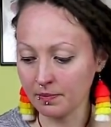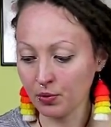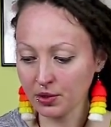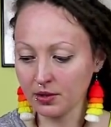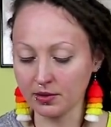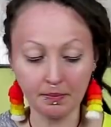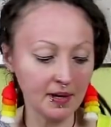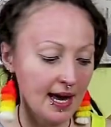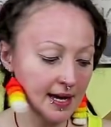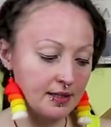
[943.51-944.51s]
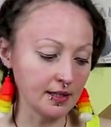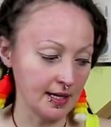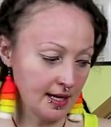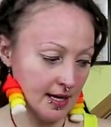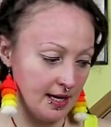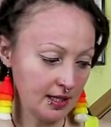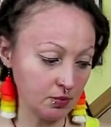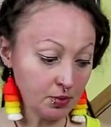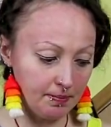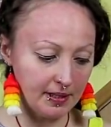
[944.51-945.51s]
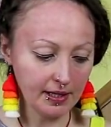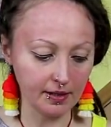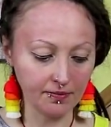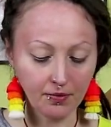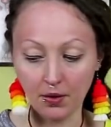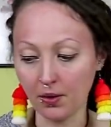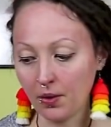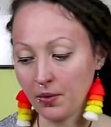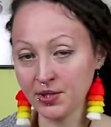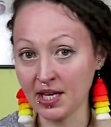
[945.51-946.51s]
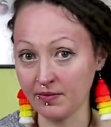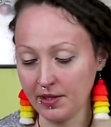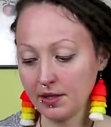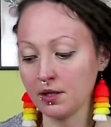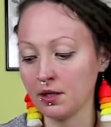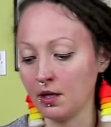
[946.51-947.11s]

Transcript: put it on the plate and prepare for serving.